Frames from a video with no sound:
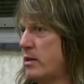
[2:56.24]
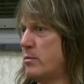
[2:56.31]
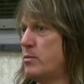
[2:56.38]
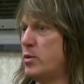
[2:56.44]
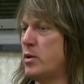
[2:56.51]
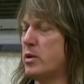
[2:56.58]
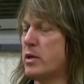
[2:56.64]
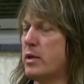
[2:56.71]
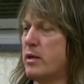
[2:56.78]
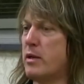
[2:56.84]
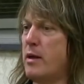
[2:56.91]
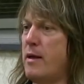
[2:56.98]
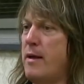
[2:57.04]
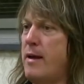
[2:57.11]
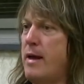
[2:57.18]
the book, it
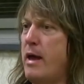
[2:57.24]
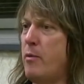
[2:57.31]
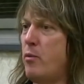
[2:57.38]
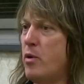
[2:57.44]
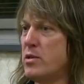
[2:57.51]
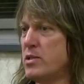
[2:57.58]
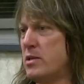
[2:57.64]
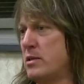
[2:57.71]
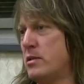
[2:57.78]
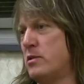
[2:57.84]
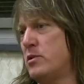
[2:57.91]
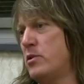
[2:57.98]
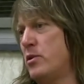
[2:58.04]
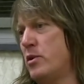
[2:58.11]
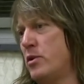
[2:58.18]
wasn't,
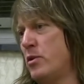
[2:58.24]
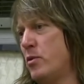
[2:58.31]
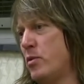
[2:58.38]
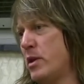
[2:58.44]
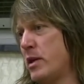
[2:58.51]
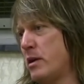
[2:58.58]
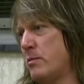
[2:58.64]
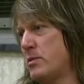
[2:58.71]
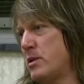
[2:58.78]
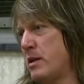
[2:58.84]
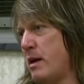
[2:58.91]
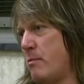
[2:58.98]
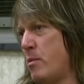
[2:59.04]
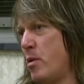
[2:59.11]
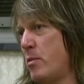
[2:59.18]
you don't really come to
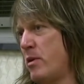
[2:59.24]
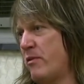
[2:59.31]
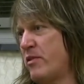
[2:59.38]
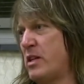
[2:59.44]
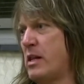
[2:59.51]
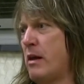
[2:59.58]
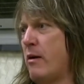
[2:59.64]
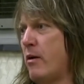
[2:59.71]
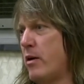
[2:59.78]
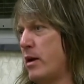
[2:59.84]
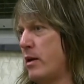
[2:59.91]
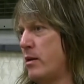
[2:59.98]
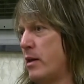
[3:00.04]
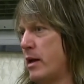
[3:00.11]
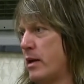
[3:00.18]
that moment of clarity
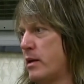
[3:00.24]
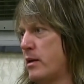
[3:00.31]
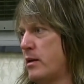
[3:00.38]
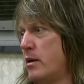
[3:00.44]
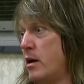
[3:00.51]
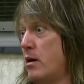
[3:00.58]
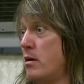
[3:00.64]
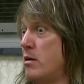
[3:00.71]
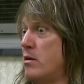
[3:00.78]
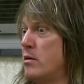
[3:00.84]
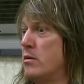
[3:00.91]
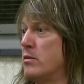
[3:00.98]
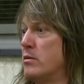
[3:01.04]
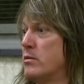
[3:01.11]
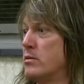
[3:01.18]
of like,
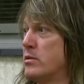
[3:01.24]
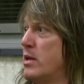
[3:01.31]
oh, so